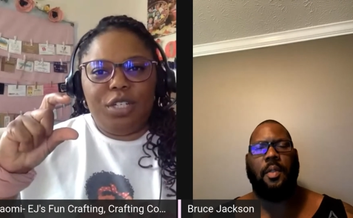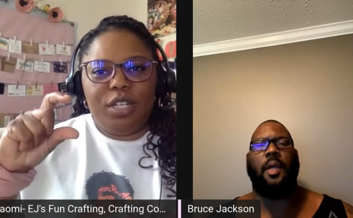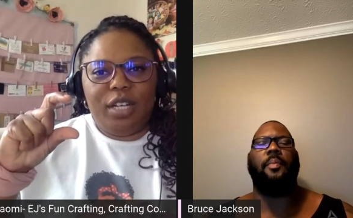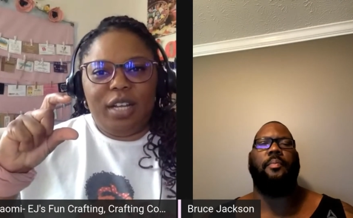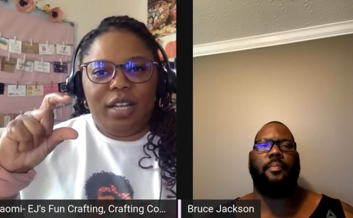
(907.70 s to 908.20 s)
Speaker 1: um,
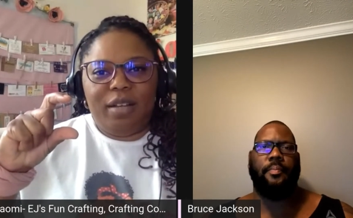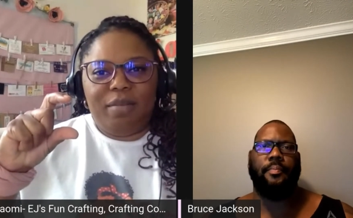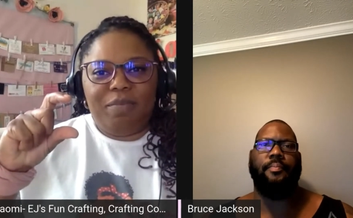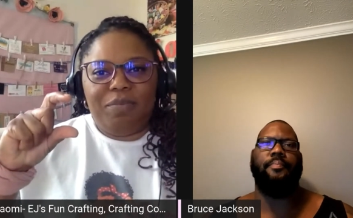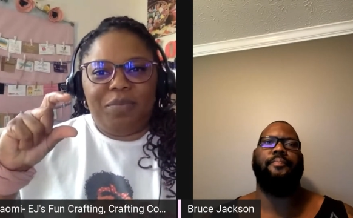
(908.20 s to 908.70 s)
mm-hmm
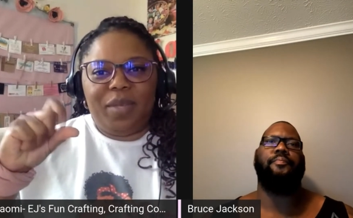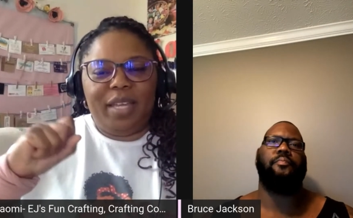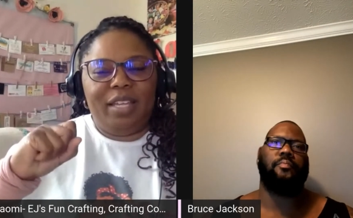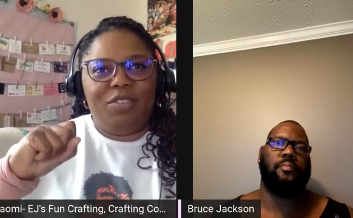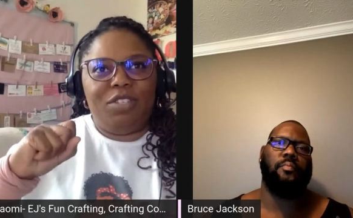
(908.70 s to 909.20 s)
and
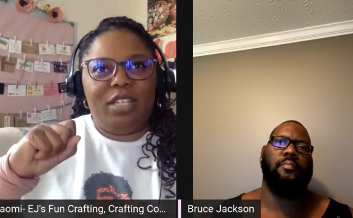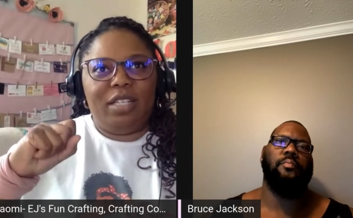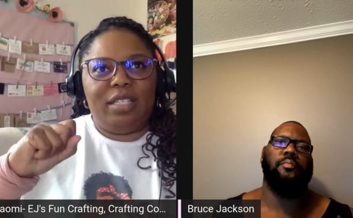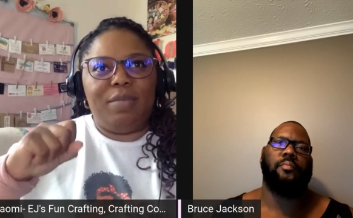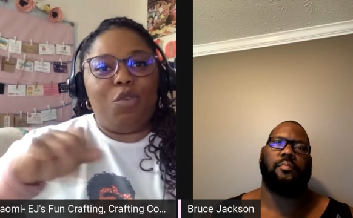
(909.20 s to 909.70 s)
you send us
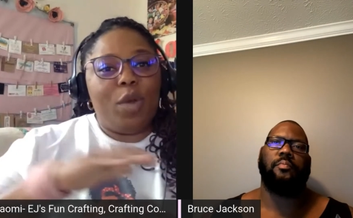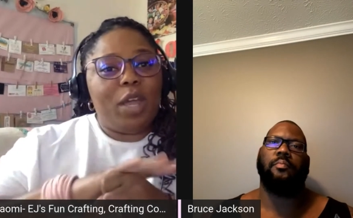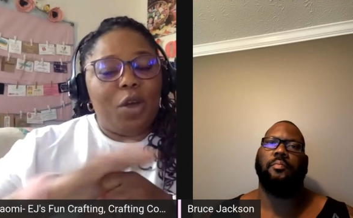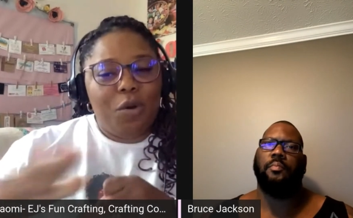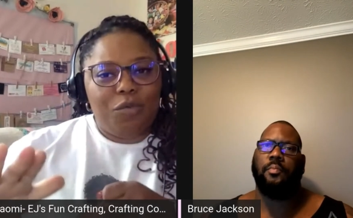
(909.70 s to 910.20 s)
some quick
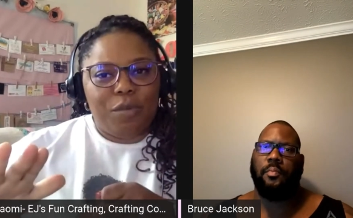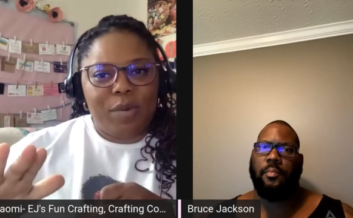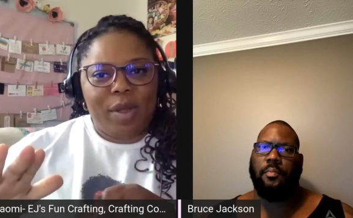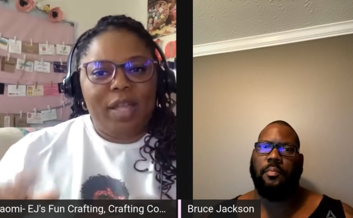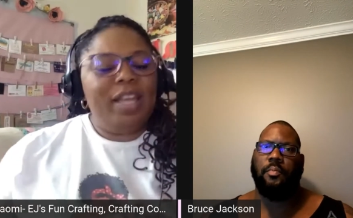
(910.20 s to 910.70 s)
coat from
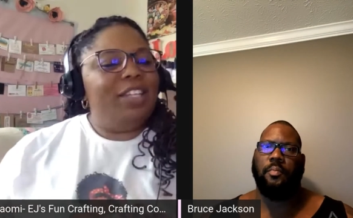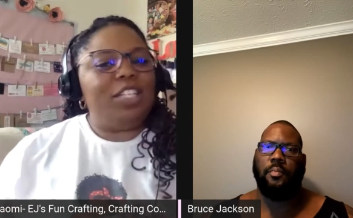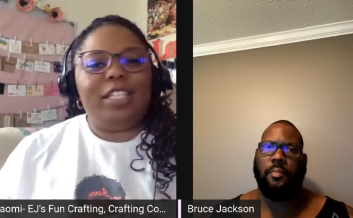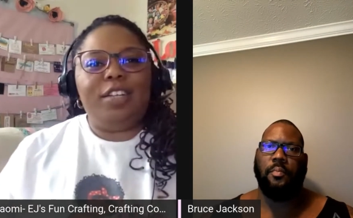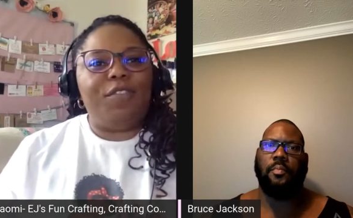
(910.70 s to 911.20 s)
just
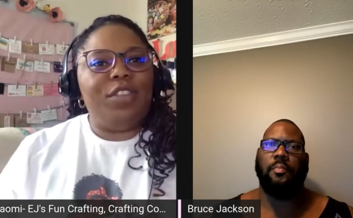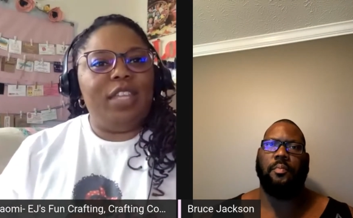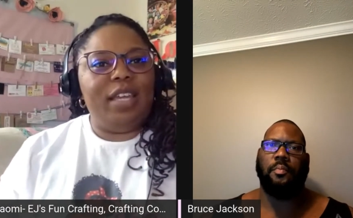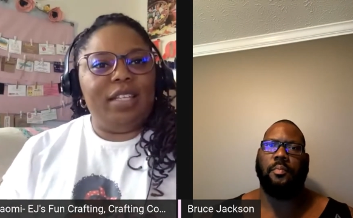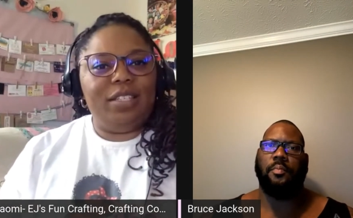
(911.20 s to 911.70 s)
different
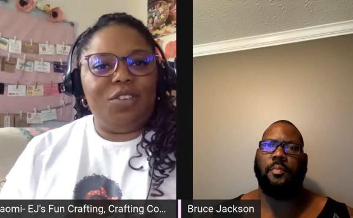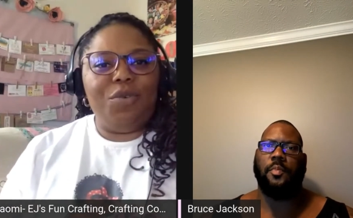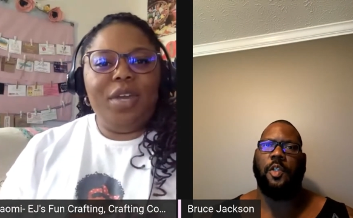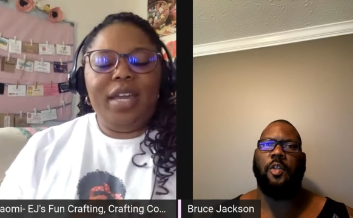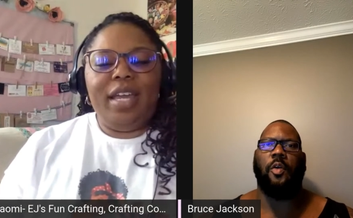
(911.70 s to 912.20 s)
things. So
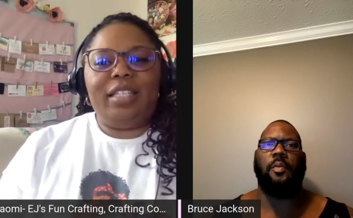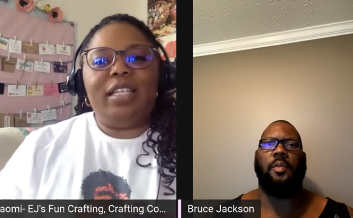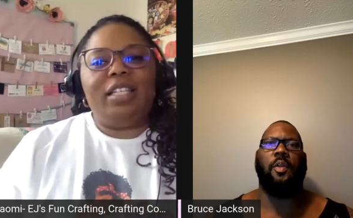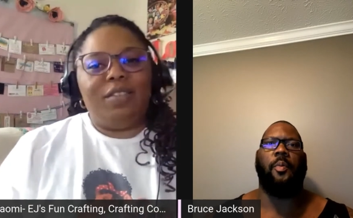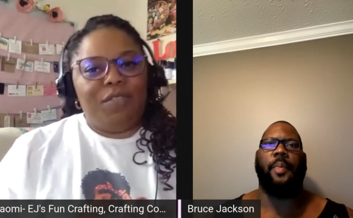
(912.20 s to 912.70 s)
yeah, it's yeah, it's
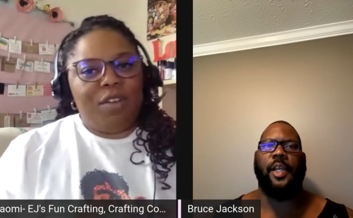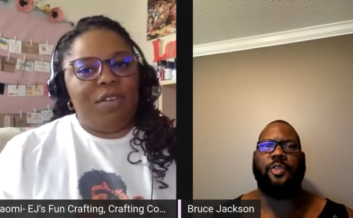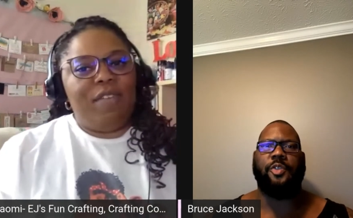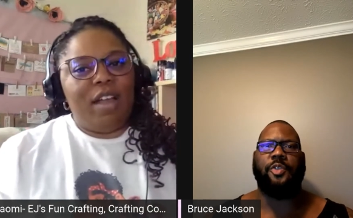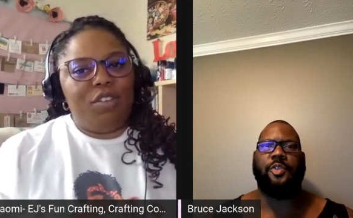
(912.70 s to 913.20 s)
very
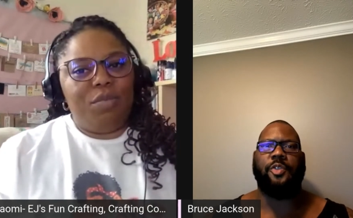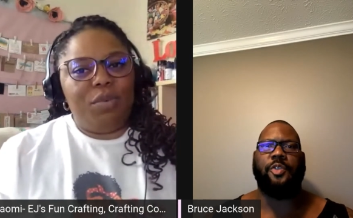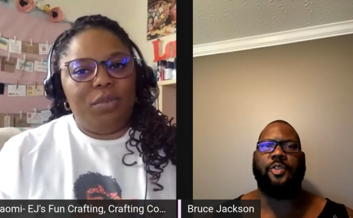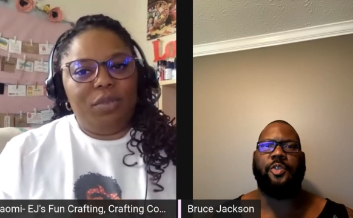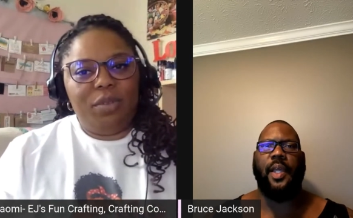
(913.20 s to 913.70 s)
valuable.
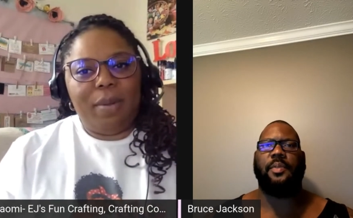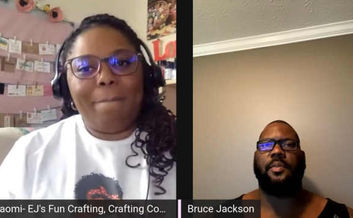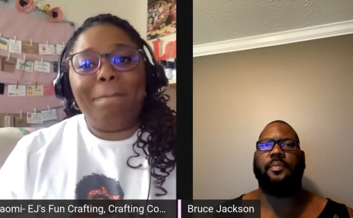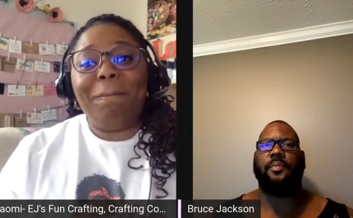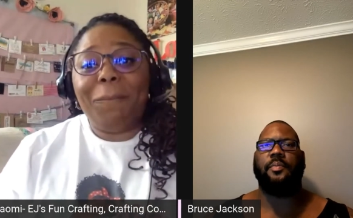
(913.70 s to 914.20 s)

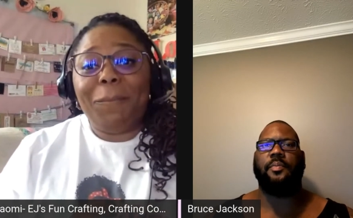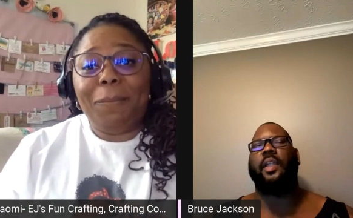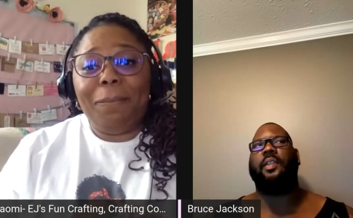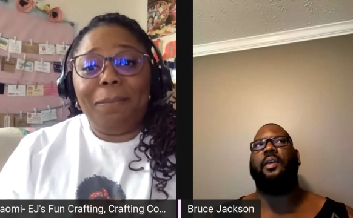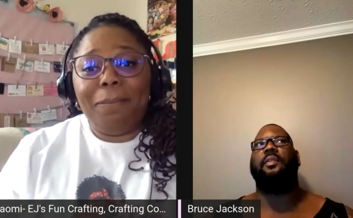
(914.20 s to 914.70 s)

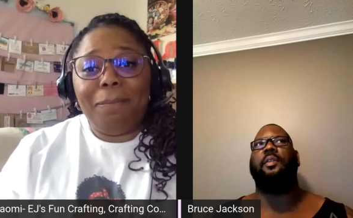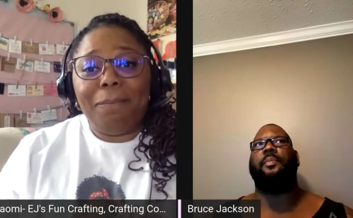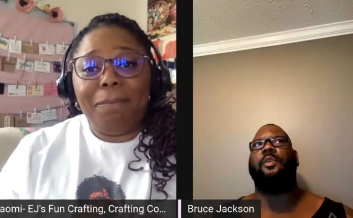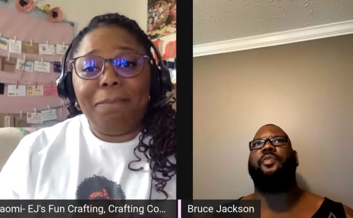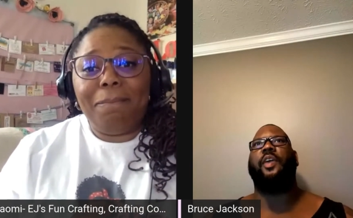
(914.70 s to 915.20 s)
Speaker 2: I think
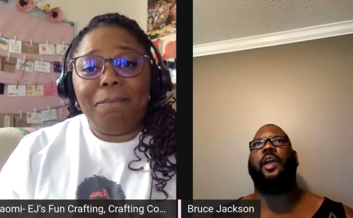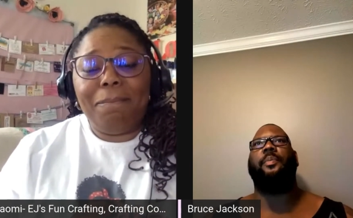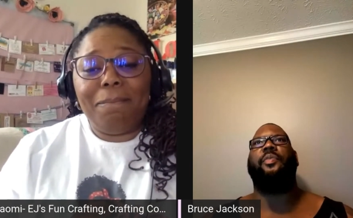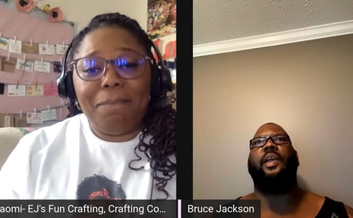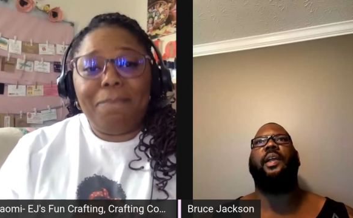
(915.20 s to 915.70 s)
the, the most
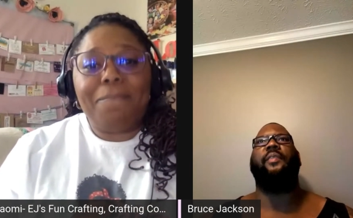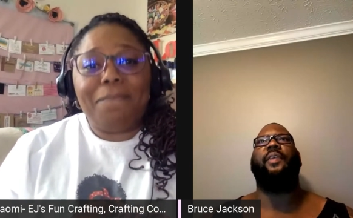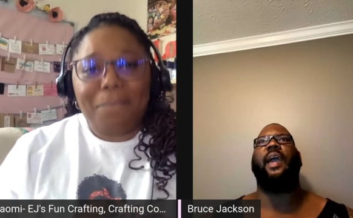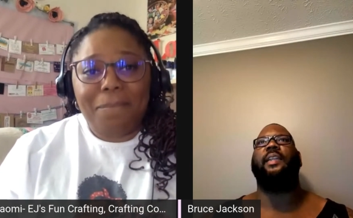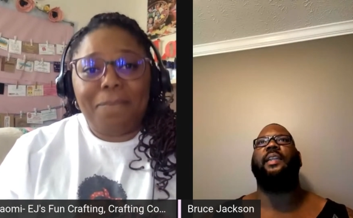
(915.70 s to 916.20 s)
valuable
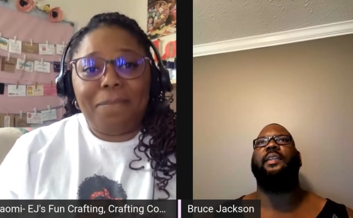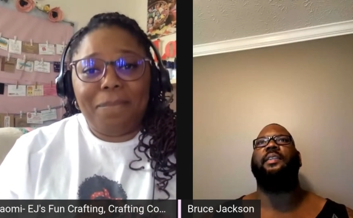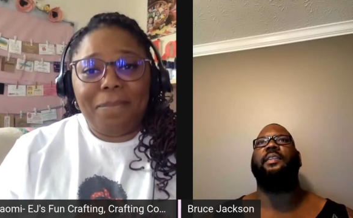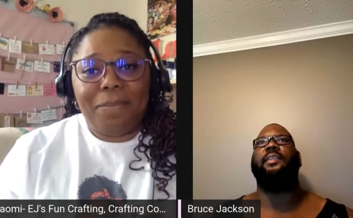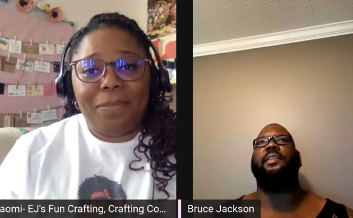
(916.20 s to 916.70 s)
thing I've
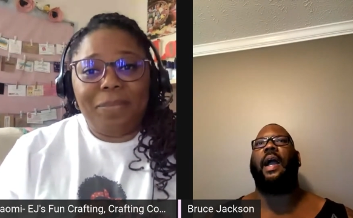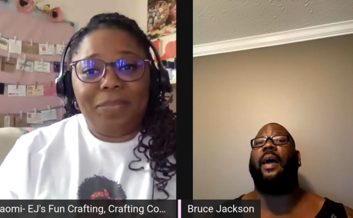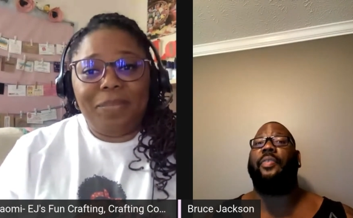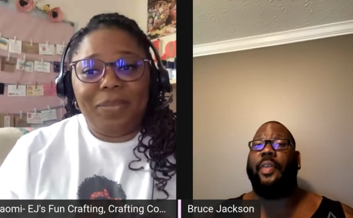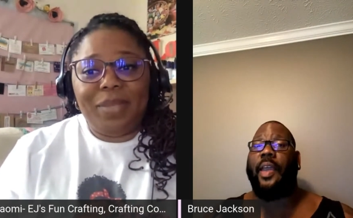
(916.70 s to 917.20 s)
added
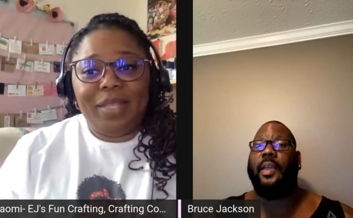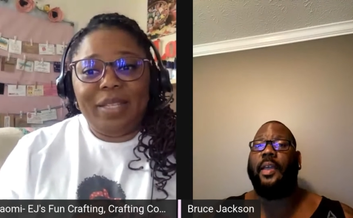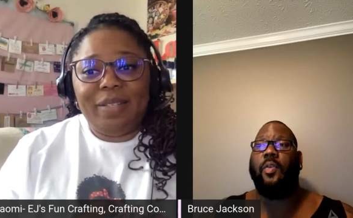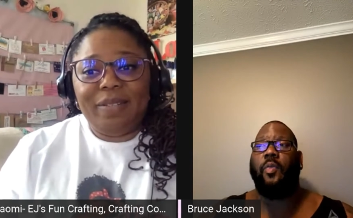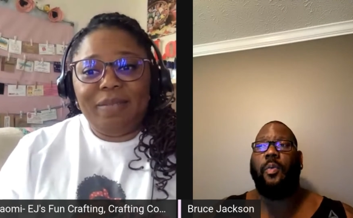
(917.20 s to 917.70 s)
far, I
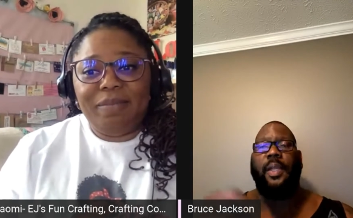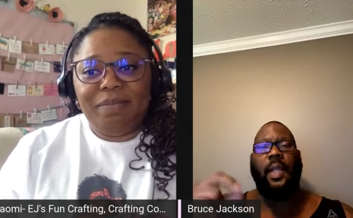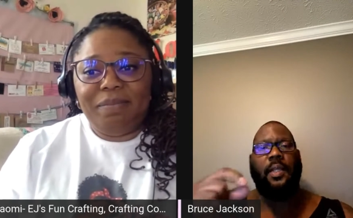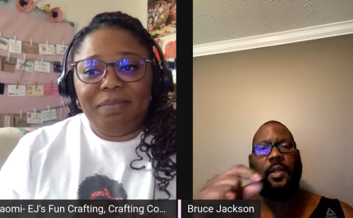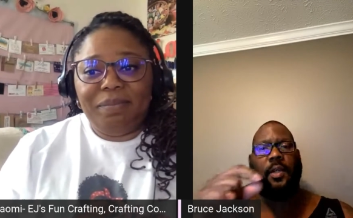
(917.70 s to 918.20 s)
think
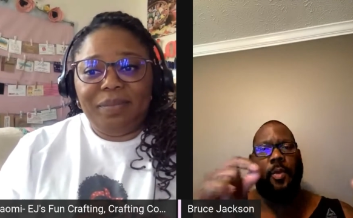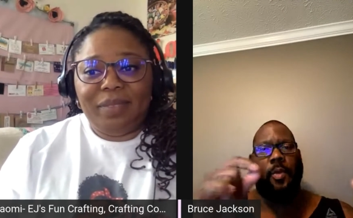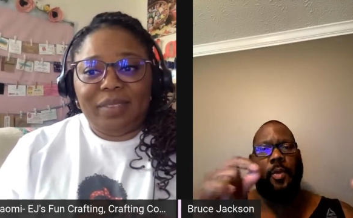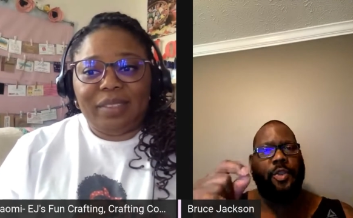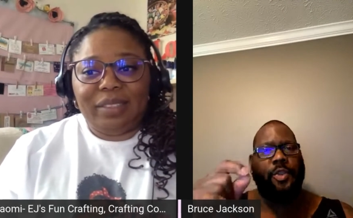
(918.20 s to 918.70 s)
would be like the
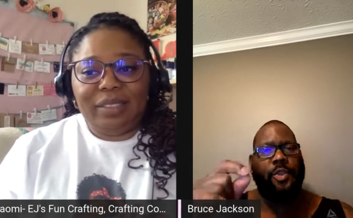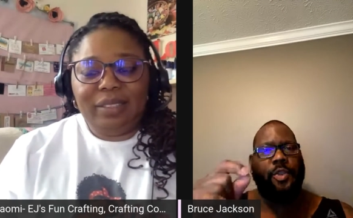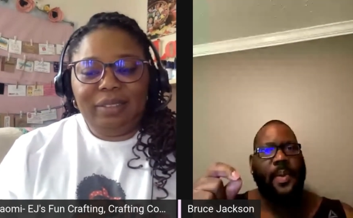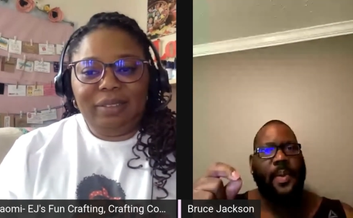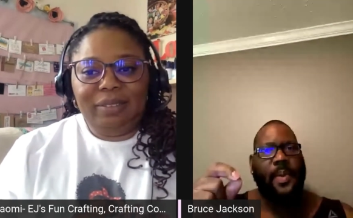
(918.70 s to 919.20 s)
little measuring
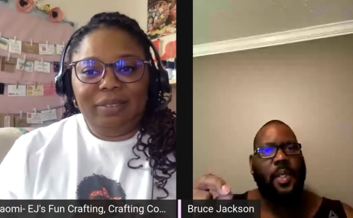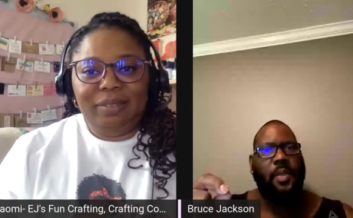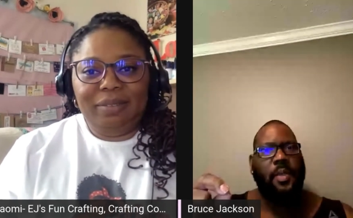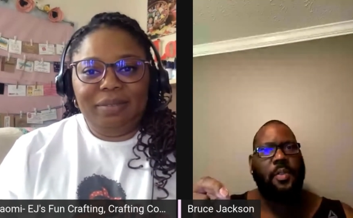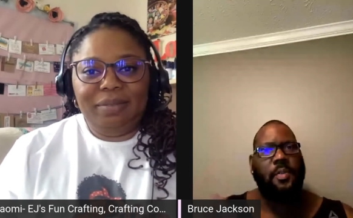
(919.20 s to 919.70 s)
tape people can